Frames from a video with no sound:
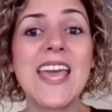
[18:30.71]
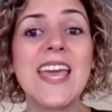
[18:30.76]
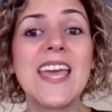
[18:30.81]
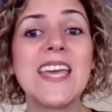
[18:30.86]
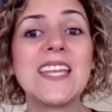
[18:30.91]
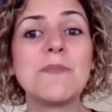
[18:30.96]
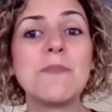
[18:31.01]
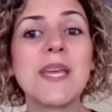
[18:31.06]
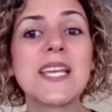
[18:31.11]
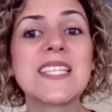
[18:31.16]

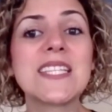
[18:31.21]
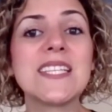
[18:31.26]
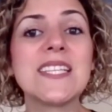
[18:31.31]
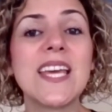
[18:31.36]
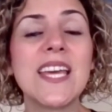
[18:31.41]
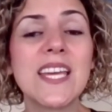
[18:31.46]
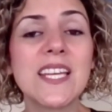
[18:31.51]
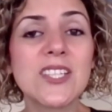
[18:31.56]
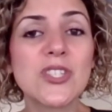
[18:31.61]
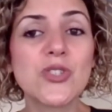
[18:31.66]
and makes it
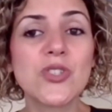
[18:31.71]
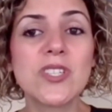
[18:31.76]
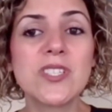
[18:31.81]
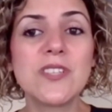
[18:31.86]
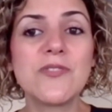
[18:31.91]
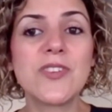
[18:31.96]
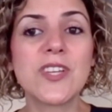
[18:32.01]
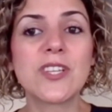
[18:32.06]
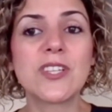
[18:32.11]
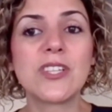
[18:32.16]
extra
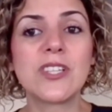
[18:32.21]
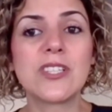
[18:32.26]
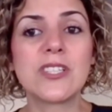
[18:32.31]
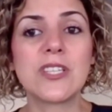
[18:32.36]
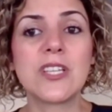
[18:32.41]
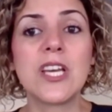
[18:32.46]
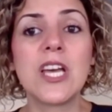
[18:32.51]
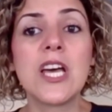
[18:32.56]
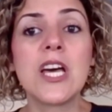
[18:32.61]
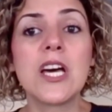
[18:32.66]
difficult